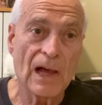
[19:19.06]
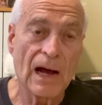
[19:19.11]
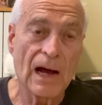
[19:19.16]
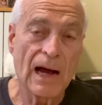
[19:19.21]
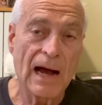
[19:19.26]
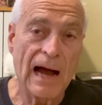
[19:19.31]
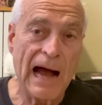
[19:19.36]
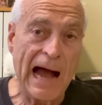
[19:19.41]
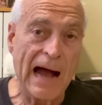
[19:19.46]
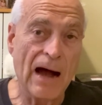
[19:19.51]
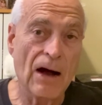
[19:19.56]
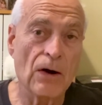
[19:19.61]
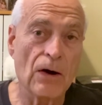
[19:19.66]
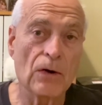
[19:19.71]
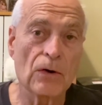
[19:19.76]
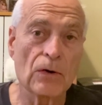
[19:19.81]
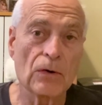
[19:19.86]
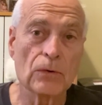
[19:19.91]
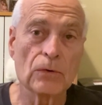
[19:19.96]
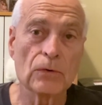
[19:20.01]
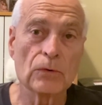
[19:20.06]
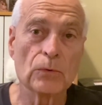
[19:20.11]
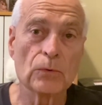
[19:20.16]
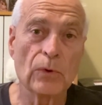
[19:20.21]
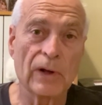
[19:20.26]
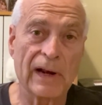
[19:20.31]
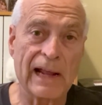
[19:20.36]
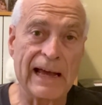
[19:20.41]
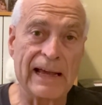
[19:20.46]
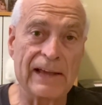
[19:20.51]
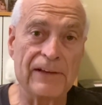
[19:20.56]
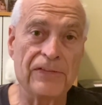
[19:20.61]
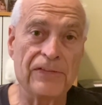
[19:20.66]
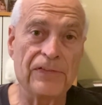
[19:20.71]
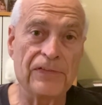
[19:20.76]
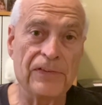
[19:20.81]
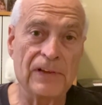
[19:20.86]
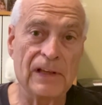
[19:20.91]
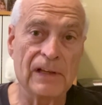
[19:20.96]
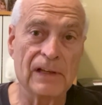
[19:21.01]
how would I
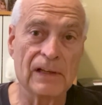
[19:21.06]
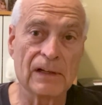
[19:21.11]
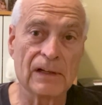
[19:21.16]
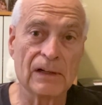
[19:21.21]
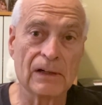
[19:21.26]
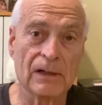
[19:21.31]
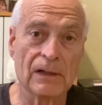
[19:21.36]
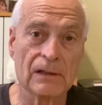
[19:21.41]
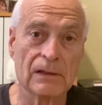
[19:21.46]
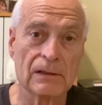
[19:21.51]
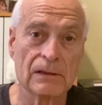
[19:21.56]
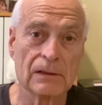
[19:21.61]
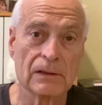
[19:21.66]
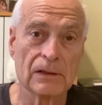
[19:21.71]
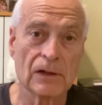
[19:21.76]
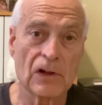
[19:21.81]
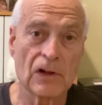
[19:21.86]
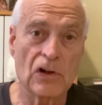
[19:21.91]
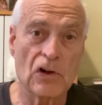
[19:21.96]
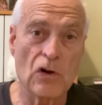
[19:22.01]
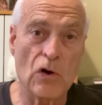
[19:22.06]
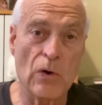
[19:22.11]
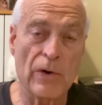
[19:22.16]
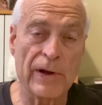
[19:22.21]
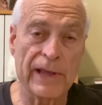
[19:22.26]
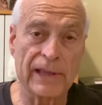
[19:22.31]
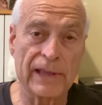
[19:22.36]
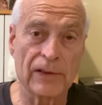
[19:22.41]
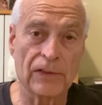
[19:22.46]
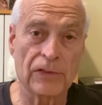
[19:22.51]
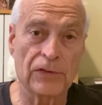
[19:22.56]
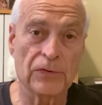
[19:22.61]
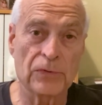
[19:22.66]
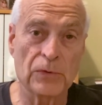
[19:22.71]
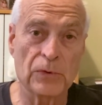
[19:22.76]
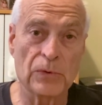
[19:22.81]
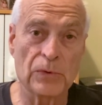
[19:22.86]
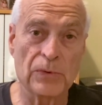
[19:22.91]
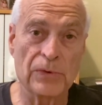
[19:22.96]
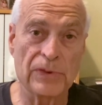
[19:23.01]
feel going
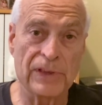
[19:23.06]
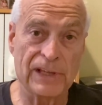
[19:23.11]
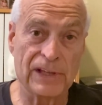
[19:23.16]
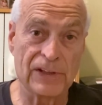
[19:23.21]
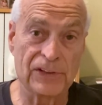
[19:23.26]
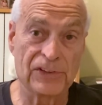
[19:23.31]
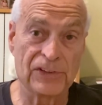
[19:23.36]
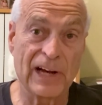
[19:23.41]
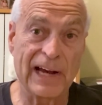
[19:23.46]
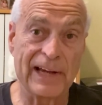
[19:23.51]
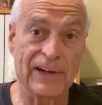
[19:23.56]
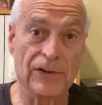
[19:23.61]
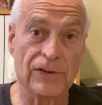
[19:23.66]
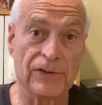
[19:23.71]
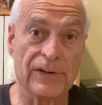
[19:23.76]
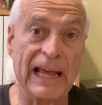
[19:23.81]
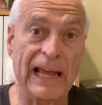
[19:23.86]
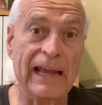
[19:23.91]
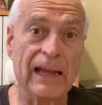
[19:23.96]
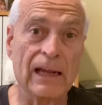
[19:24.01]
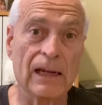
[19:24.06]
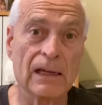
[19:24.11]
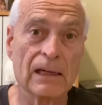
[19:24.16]
through the entire day?